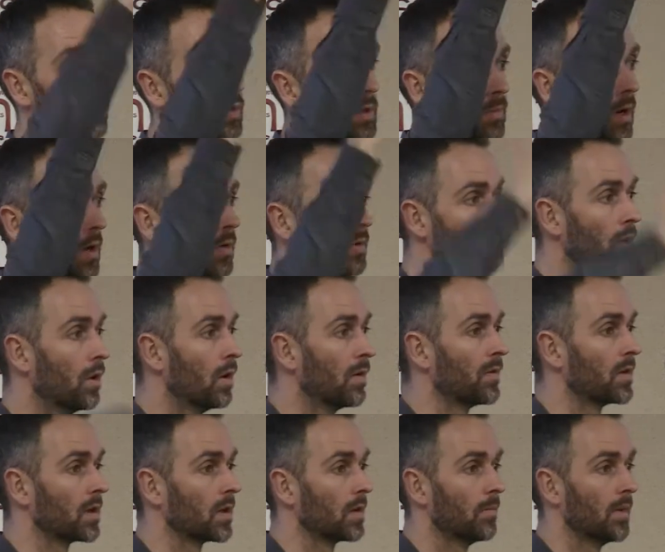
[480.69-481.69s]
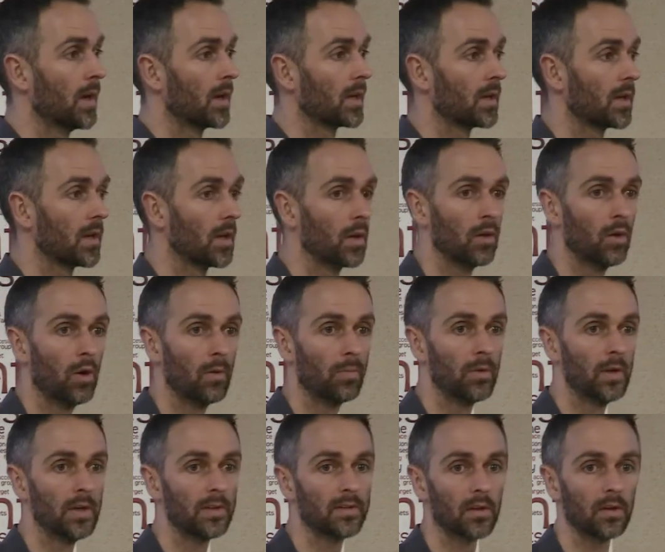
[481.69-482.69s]
rebound off and come back and kill an
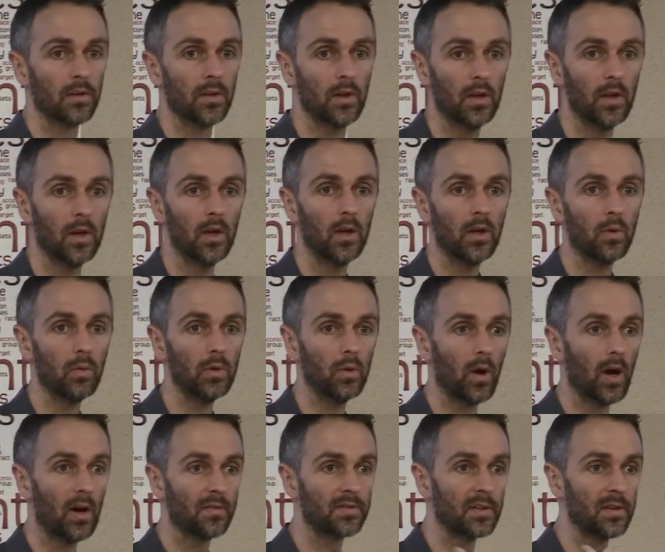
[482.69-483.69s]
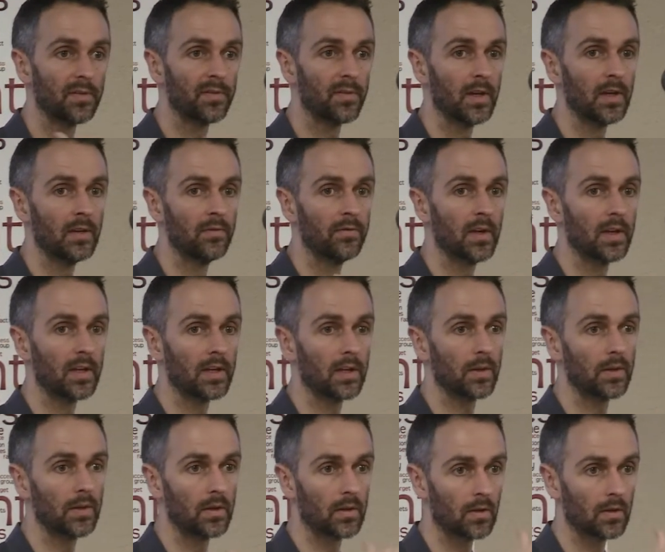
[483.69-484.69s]
operator. That we will have to define very
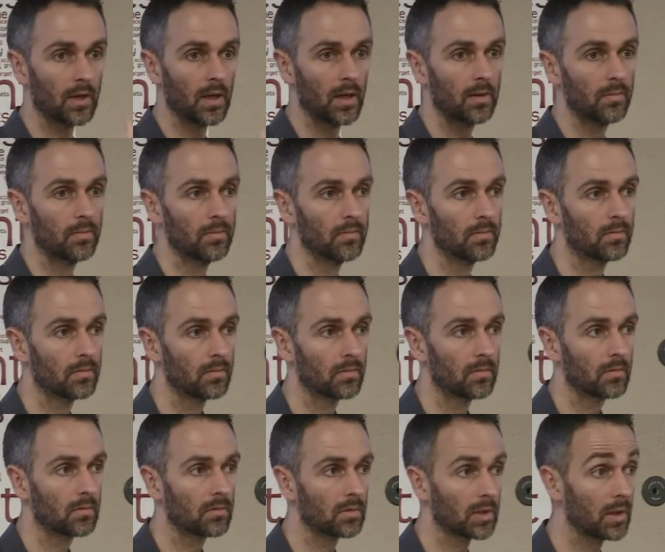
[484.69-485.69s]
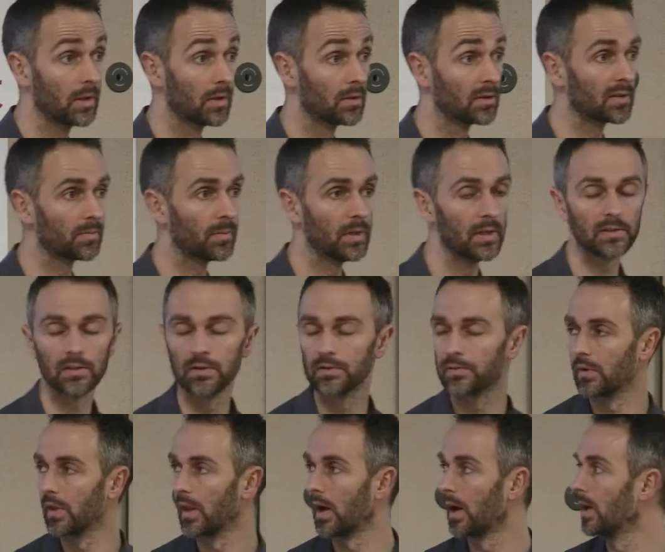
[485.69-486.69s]
clear clearance spaces
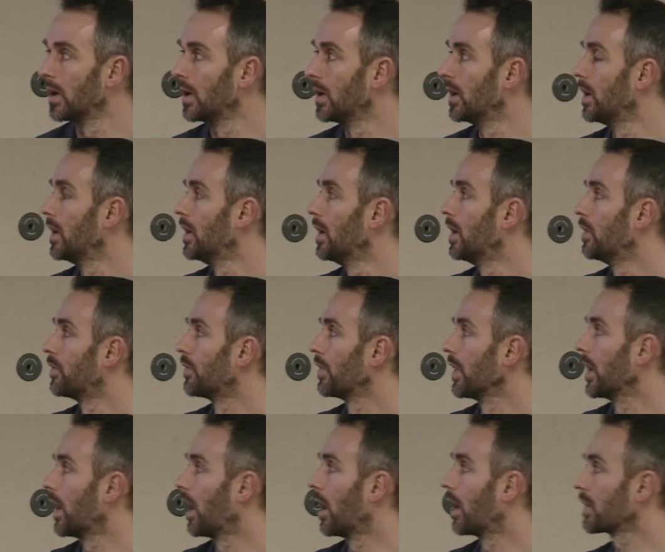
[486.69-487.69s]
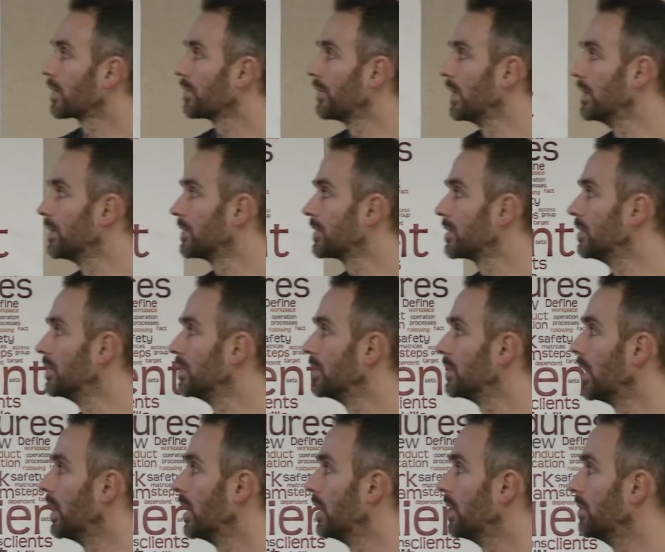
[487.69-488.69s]
for that arc vent
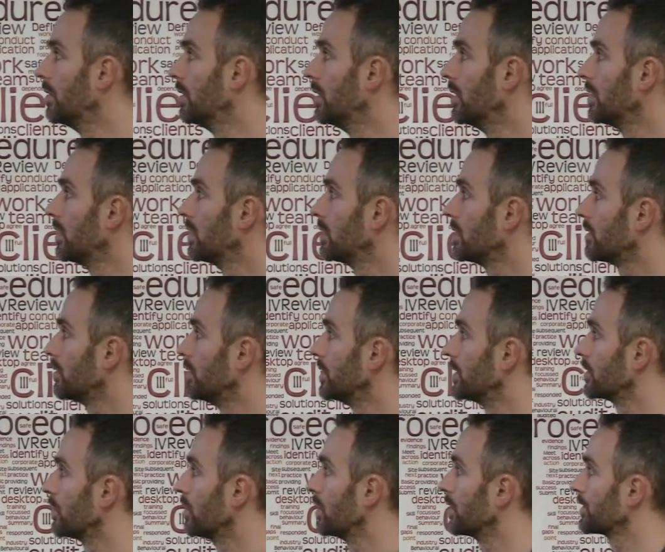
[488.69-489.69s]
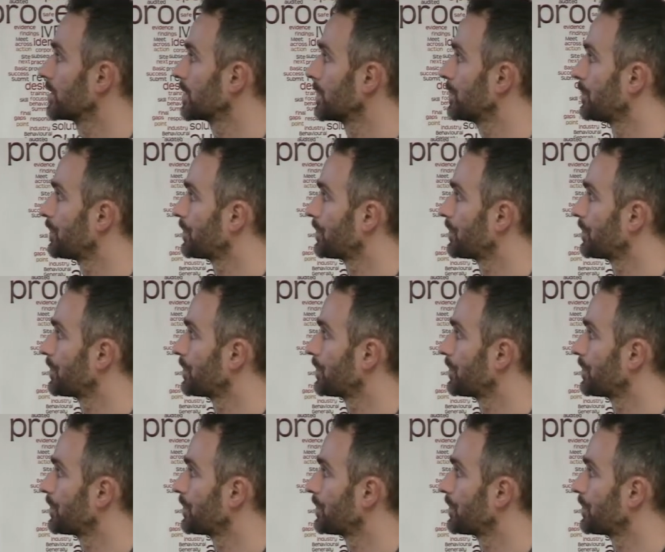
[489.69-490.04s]
to exhaust.